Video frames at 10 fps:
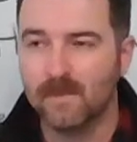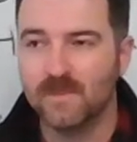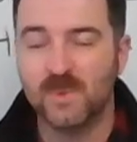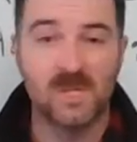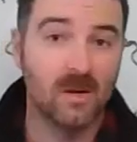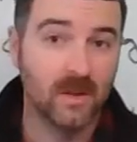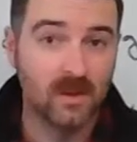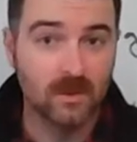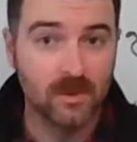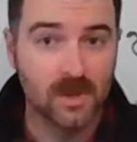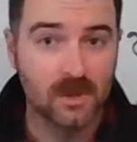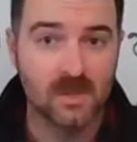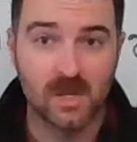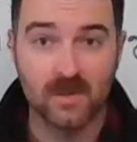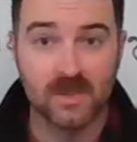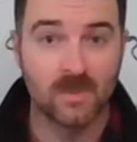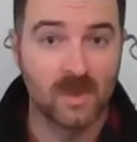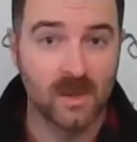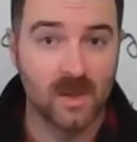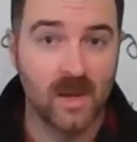selling a loser, selling
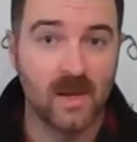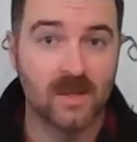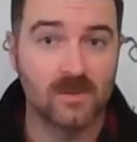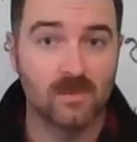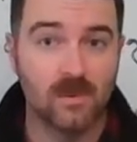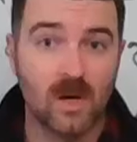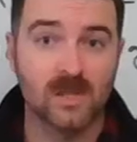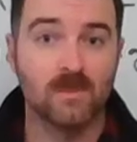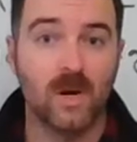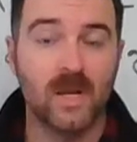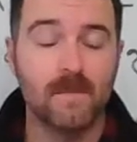something that has lost money,